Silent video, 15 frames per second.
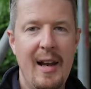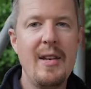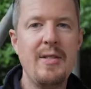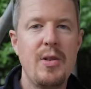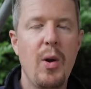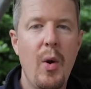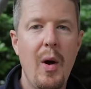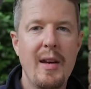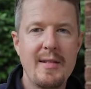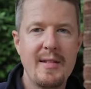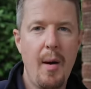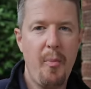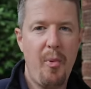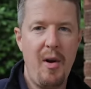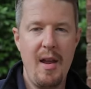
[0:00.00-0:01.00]
Let's do a quick
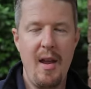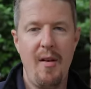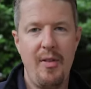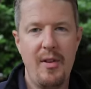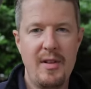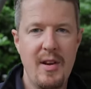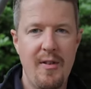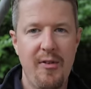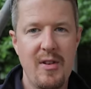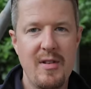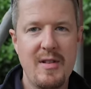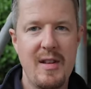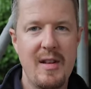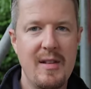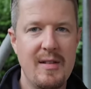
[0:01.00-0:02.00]
summary of the
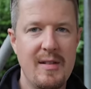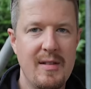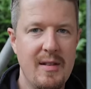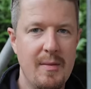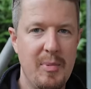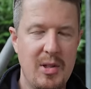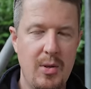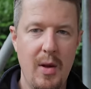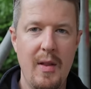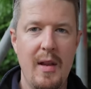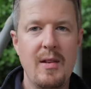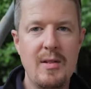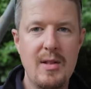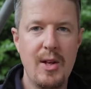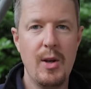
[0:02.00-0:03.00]
differences between
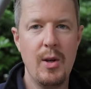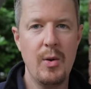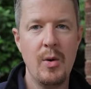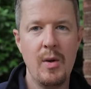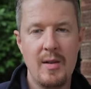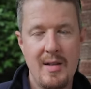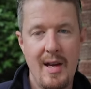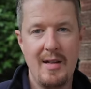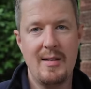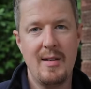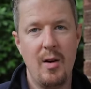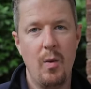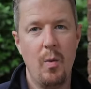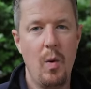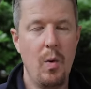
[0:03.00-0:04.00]
these two
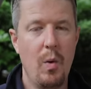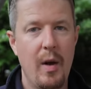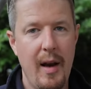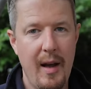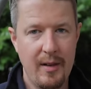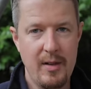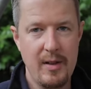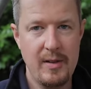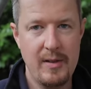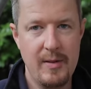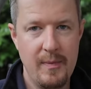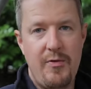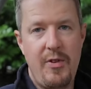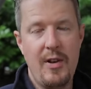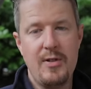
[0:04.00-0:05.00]
Tesla wall connectors.
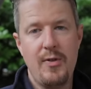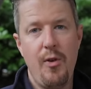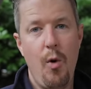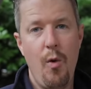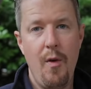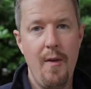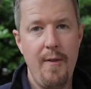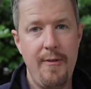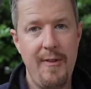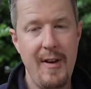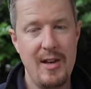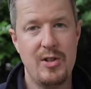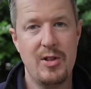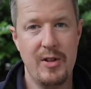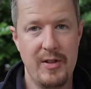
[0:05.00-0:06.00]
First of all,
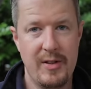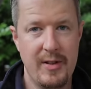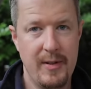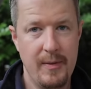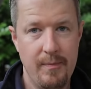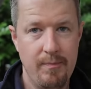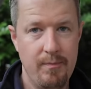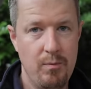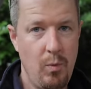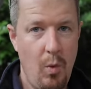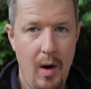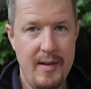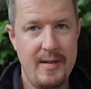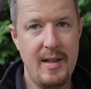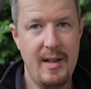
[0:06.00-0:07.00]
features.
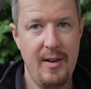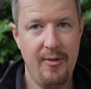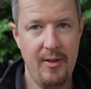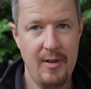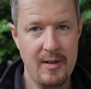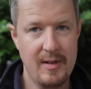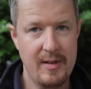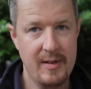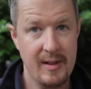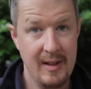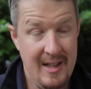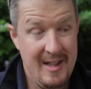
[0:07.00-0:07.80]
What is the difference?